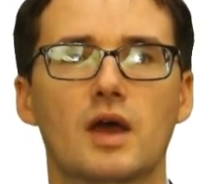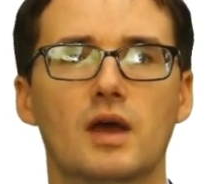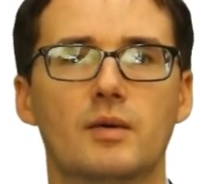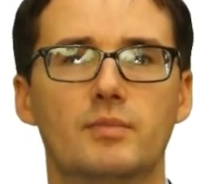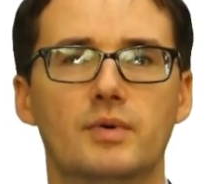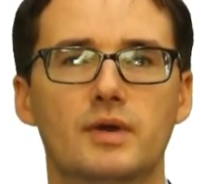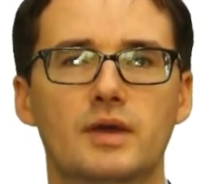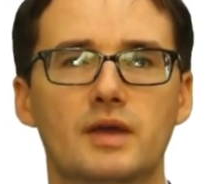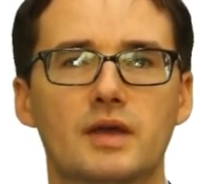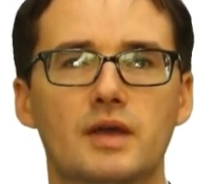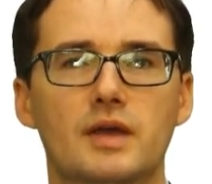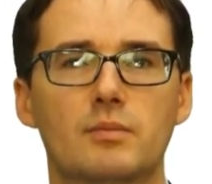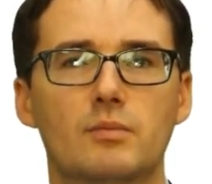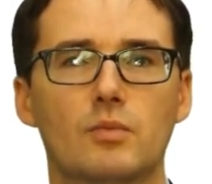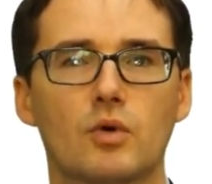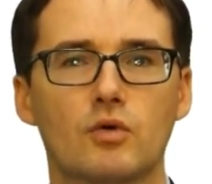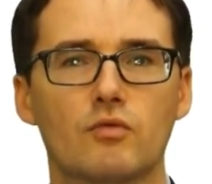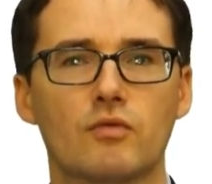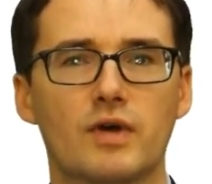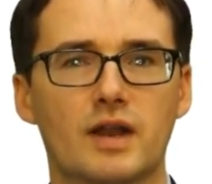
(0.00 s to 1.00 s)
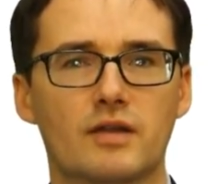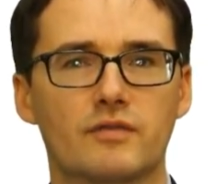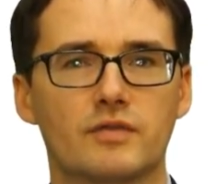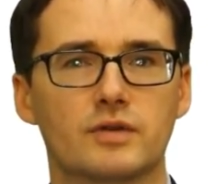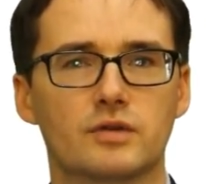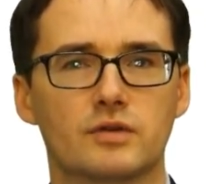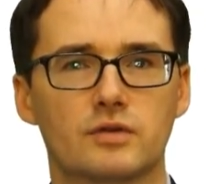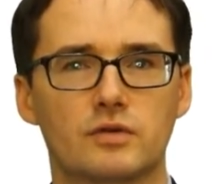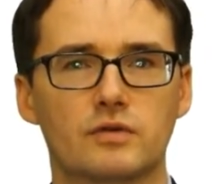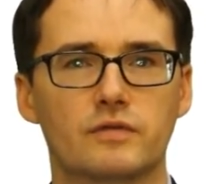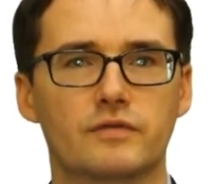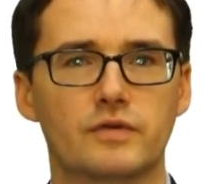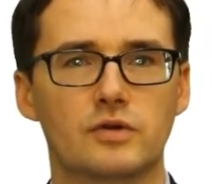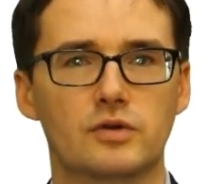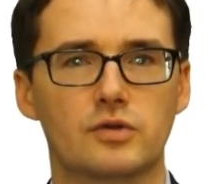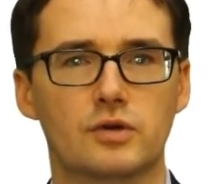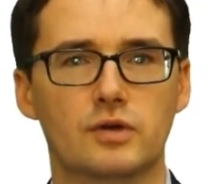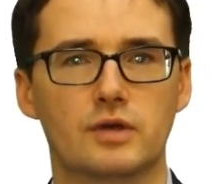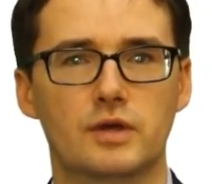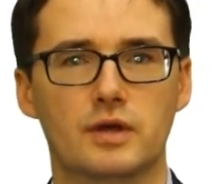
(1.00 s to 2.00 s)
be more relevant to
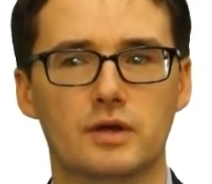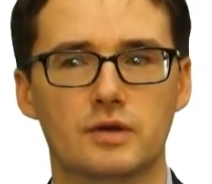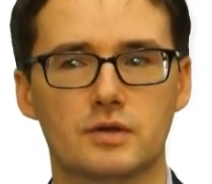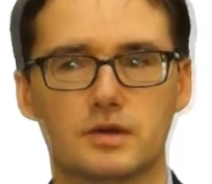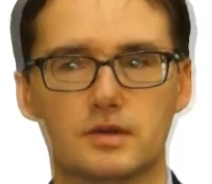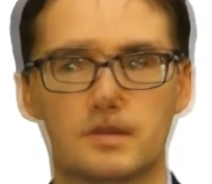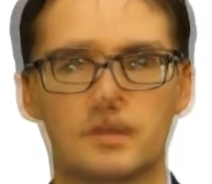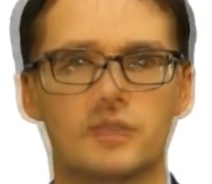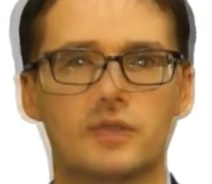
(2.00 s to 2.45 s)
future years.